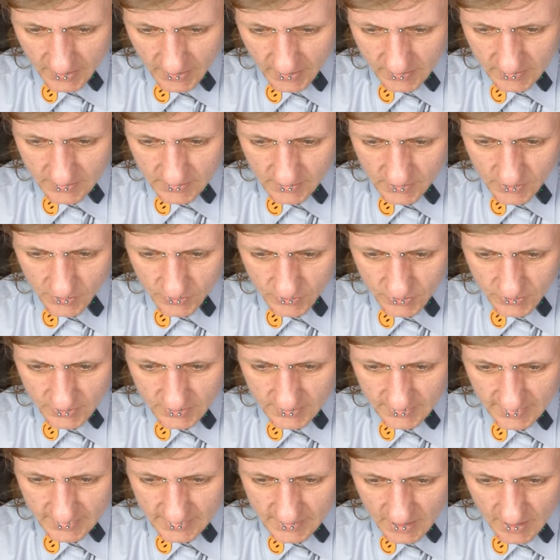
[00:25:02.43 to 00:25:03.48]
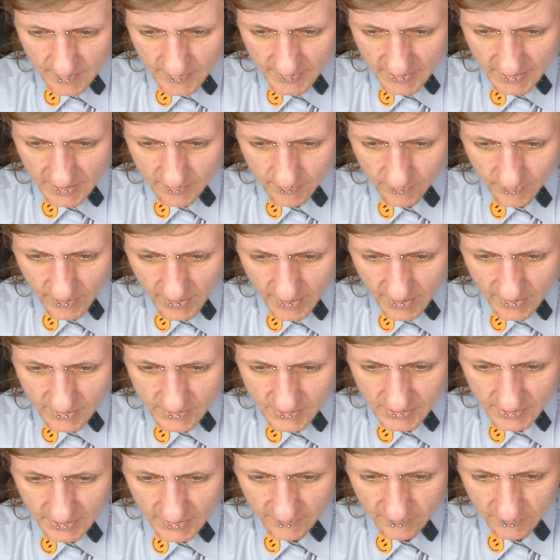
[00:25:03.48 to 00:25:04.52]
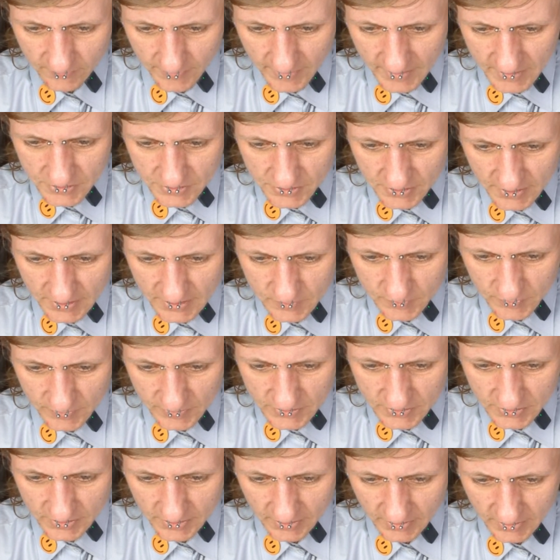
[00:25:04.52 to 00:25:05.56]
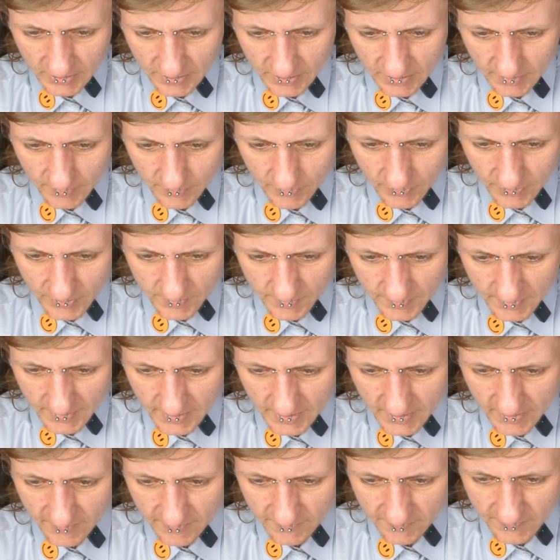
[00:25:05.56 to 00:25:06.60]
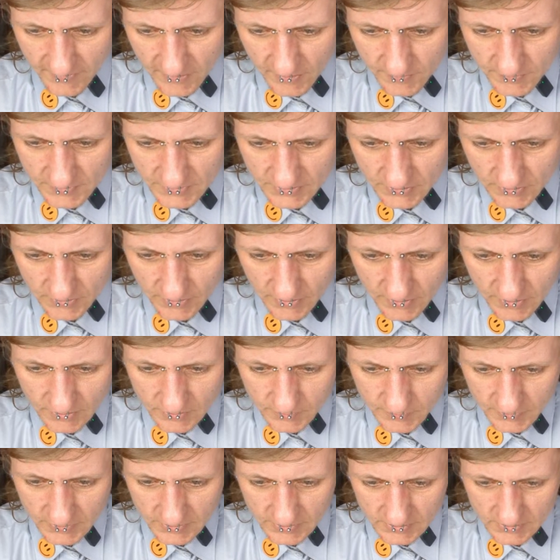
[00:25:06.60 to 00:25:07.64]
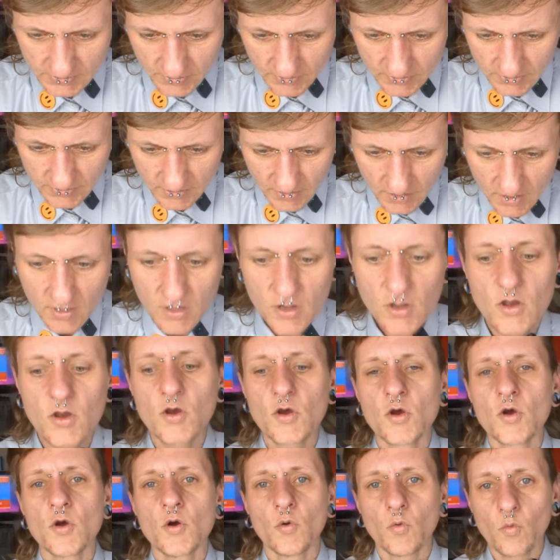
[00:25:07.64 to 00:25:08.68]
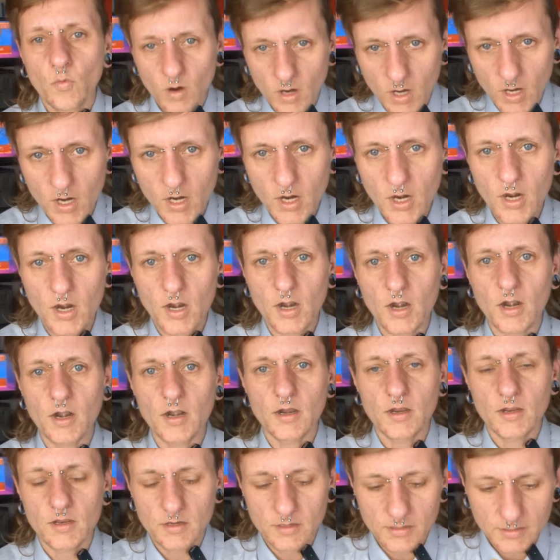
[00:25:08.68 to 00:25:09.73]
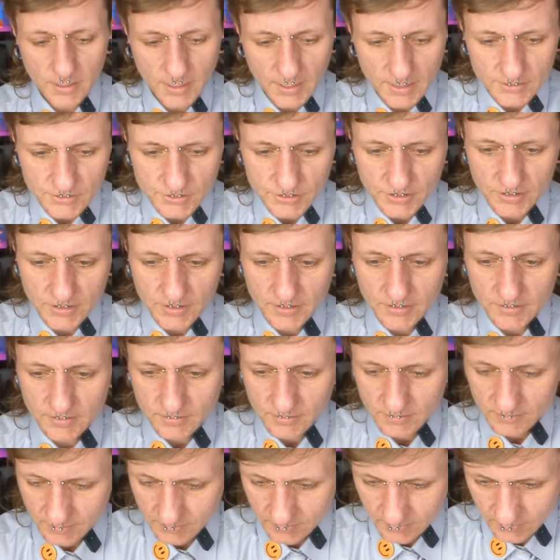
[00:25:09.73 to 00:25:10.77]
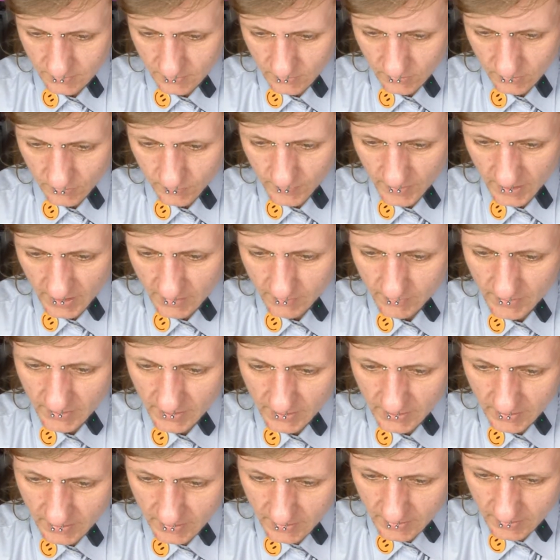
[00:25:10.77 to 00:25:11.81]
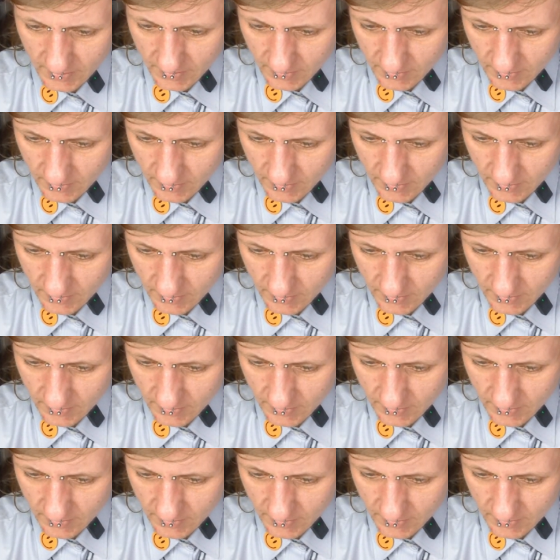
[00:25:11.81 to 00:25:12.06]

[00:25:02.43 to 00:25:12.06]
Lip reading: institutions that dominated prior to the information age, particularly print media, film studios, music studios. Word. Gotcha. Old man media.